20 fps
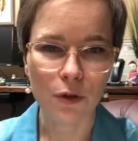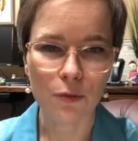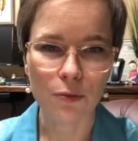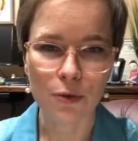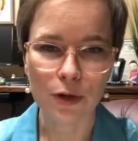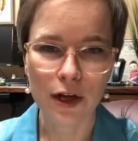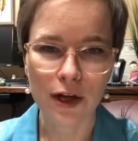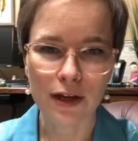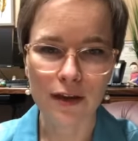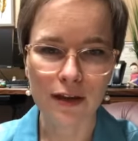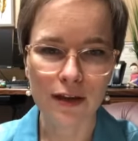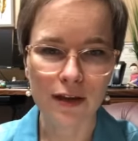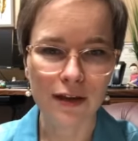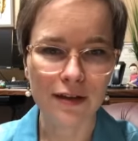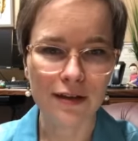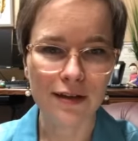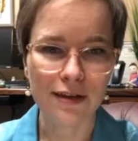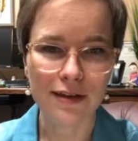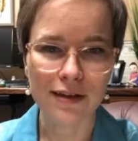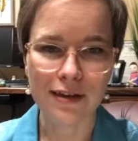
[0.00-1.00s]
pray
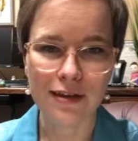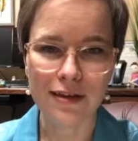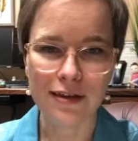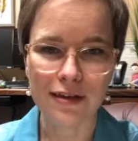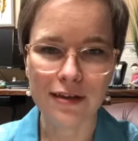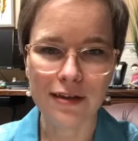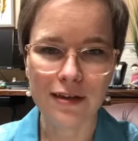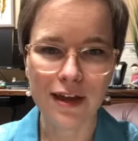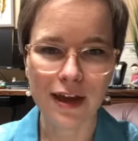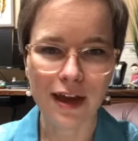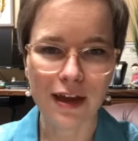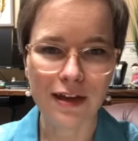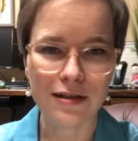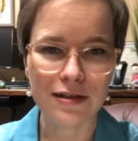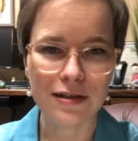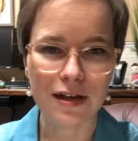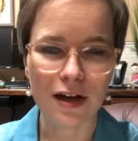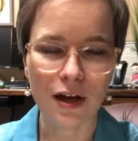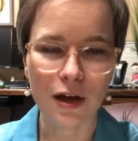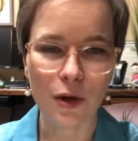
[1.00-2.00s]

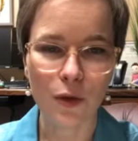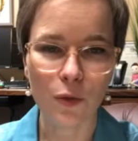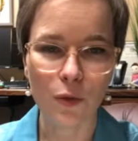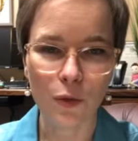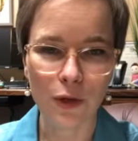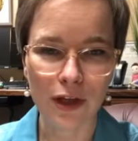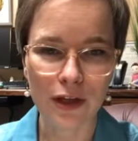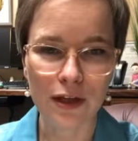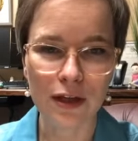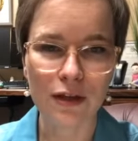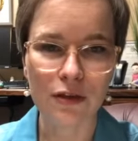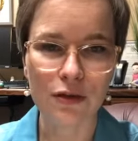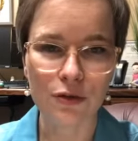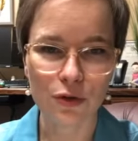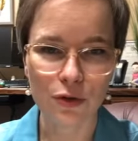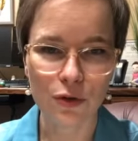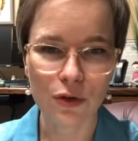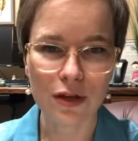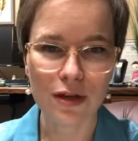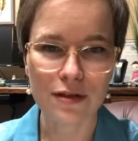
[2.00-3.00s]
that we get
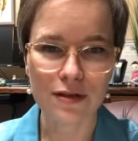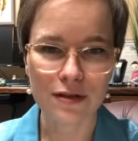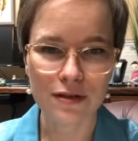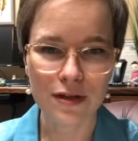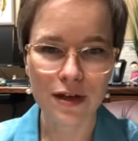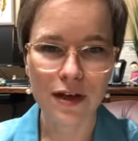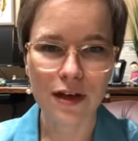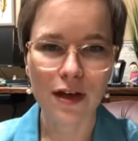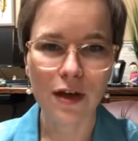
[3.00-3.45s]
through this